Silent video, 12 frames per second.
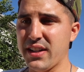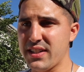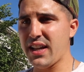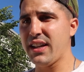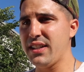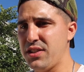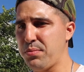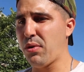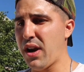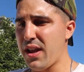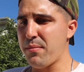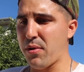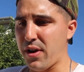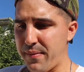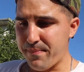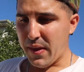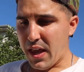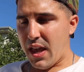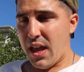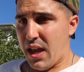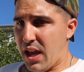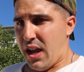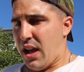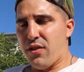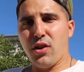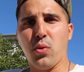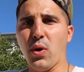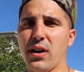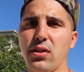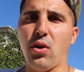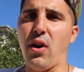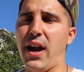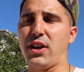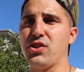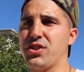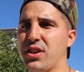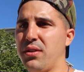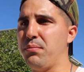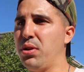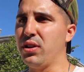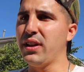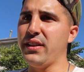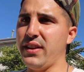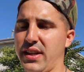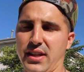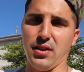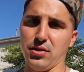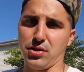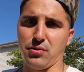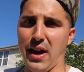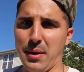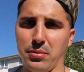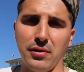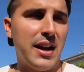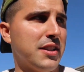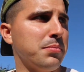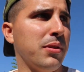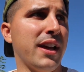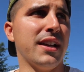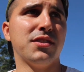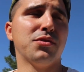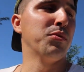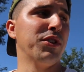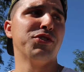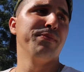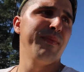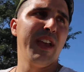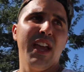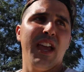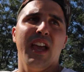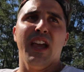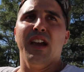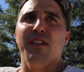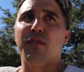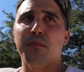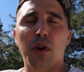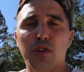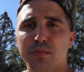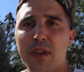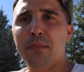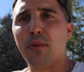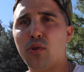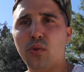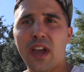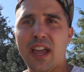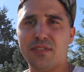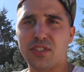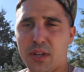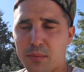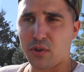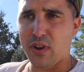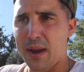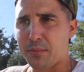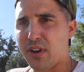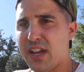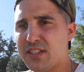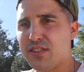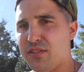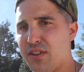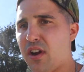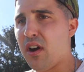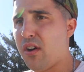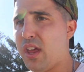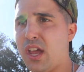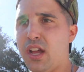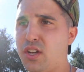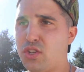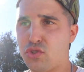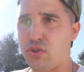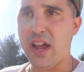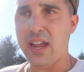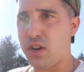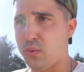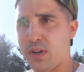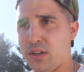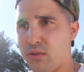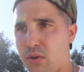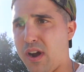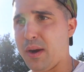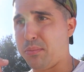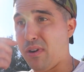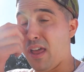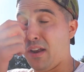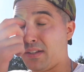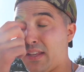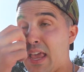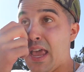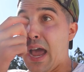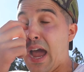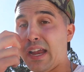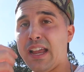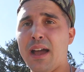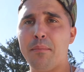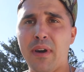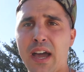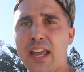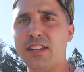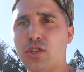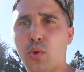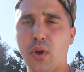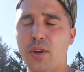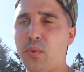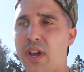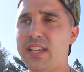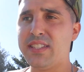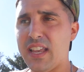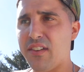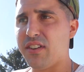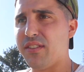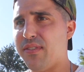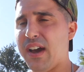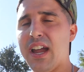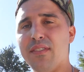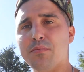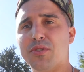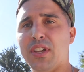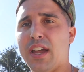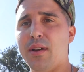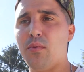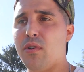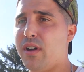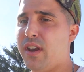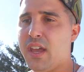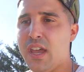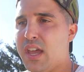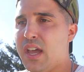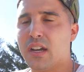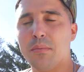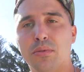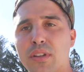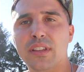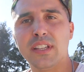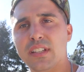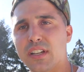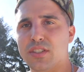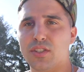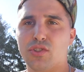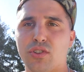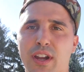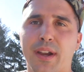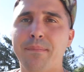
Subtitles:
a second spray, but the quinclorac just completely kills crabgrass plants, which for most people who have some crabgrass in their yard, try a quinclorac product. I got mine, it's Quinway 75 from Site 1, completely does the trick.